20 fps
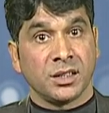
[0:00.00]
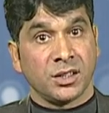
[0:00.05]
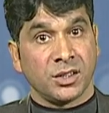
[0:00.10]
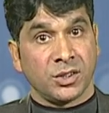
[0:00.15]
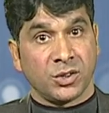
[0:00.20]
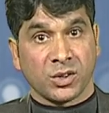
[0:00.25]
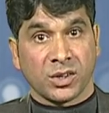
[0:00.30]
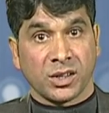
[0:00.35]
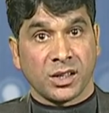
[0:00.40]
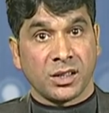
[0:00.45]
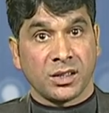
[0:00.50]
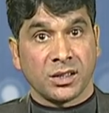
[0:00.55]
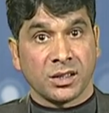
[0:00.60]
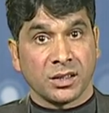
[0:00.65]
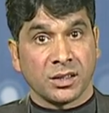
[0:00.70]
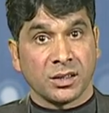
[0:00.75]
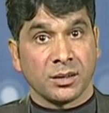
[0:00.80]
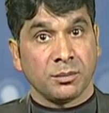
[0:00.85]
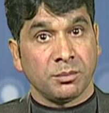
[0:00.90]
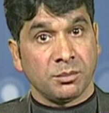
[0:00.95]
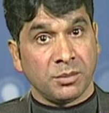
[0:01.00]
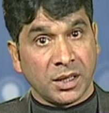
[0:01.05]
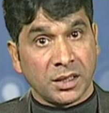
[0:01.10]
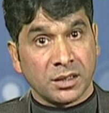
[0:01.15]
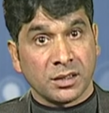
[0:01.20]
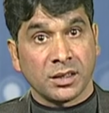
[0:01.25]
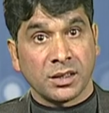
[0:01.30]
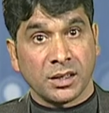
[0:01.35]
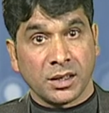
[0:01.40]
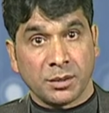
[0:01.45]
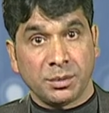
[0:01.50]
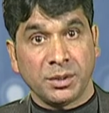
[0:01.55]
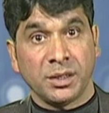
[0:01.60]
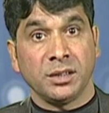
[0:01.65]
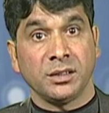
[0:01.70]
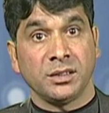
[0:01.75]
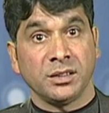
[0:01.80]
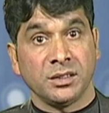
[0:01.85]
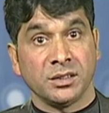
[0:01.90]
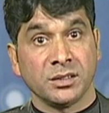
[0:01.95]
requiring mental
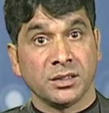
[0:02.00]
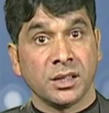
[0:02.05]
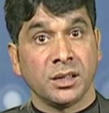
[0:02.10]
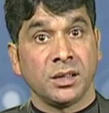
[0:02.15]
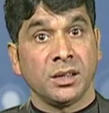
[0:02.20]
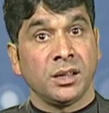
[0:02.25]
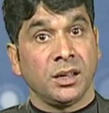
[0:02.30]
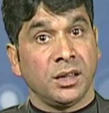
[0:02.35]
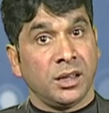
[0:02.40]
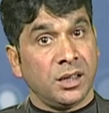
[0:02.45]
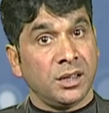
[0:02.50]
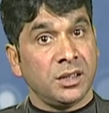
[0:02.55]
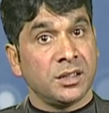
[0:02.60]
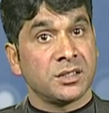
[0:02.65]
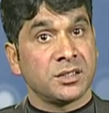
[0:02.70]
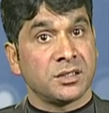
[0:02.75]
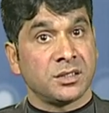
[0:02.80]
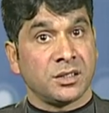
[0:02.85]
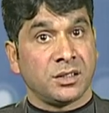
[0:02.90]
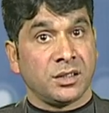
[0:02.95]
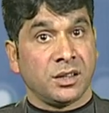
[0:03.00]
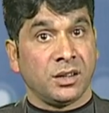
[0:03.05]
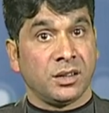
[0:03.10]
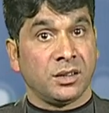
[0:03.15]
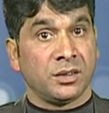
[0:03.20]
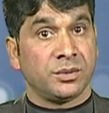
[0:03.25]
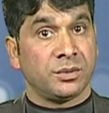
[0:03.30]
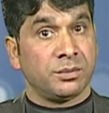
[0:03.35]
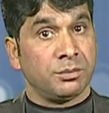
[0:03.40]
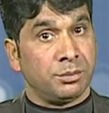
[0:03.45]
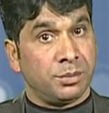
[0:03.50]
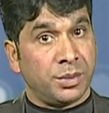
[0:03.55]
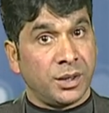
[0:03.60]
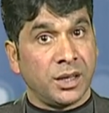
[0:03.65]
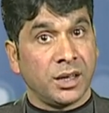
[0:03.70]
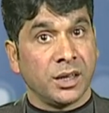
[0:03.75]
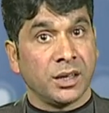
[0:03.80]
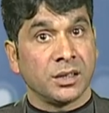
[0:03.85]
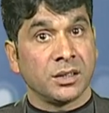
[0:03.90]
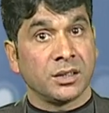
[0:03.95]
abilities instead of
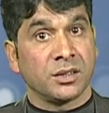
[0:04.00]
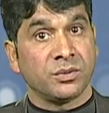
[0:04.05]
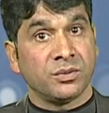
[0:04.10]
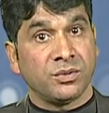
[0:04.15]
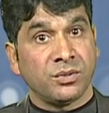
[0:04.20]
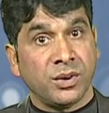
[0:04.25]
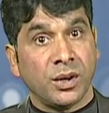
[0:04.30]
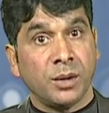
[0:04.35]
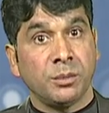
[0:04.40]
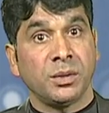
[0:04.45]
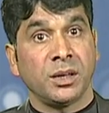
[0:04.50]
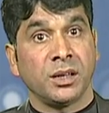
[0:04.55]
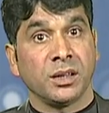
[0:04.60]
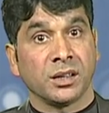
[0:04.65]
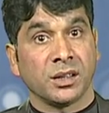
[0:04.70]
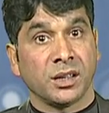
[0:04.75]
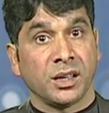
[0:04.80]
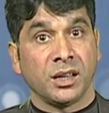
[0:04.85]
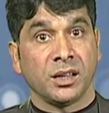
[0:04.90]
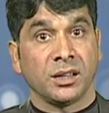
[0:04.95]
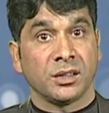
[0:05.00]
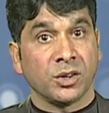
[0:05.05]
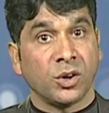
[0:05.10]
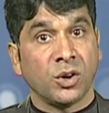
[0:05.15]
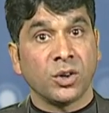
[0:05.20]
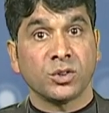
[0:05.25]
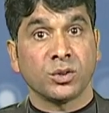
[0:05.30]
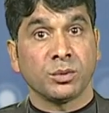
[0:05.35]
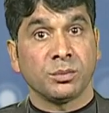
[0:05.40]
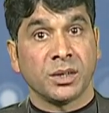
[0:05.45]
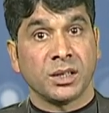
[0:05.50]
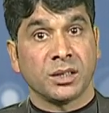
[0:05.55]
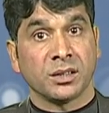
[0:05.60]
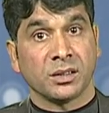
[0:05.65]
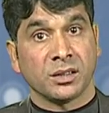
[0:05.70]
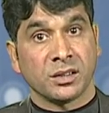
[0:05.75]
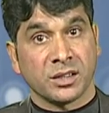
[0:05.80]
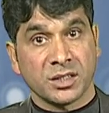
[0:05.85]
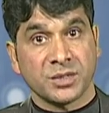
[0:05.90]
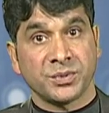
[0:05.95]
blind fumbling and
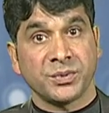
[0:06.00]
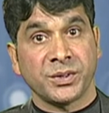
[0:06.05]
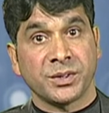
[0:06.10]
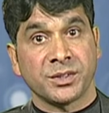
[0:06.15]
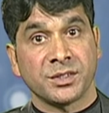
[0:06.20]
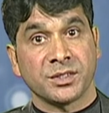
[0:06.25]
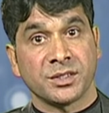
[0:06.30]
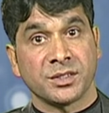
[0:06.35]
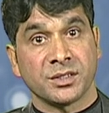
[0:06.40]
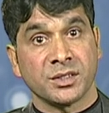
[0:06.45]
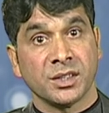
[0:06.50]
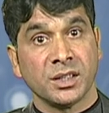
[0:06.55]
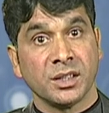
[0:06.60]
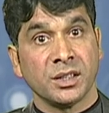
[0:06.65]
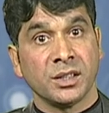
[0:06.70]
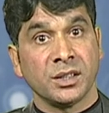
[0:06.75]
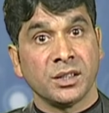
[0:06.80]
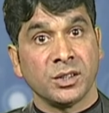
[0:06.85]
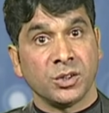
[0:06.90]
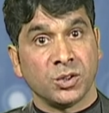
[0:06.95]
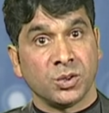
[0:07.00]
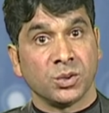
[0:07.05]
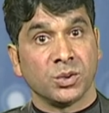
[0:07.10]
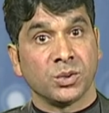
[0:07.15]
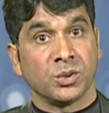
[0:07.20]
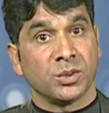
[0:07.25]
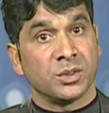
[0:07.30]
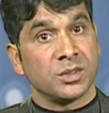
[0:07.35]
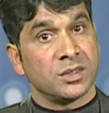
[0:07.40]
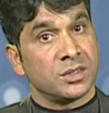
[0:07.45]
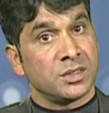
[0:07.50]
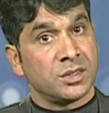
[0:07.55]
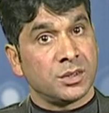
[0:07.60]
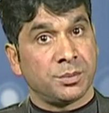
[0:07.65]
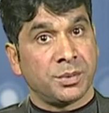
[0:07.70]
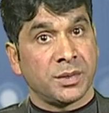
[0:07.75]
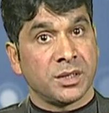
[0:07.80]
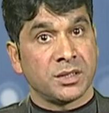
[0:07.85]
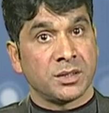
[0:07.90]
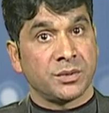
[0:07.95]
automatic responses to
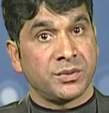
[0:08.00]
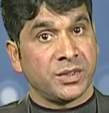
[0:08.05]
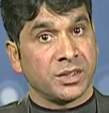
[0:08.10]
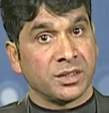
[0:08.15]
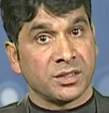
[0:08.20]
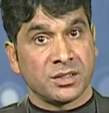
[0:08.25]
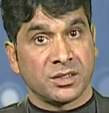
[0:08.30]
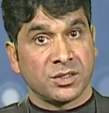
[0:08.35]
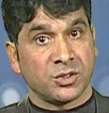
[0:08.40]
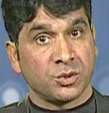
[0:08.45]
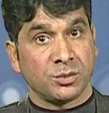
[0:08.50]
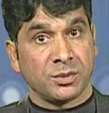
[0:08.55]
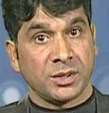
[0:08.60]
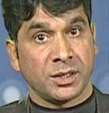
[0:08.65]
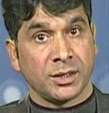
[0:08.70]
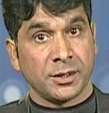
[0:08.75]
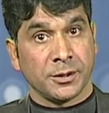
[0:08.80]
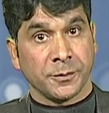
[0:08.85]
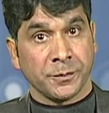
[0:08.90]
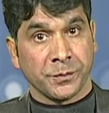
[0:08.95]
specific stimuli.